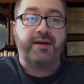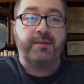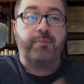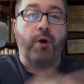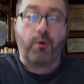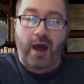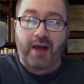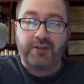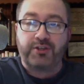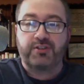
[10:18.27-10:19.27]
Paul
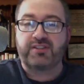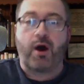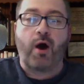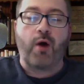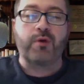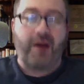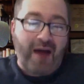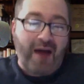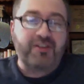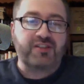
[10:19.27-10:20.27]
Rogers. It's all
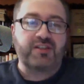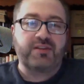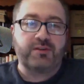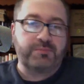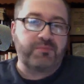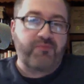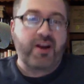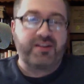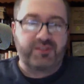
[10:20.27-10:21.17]
obviously there's Freddie's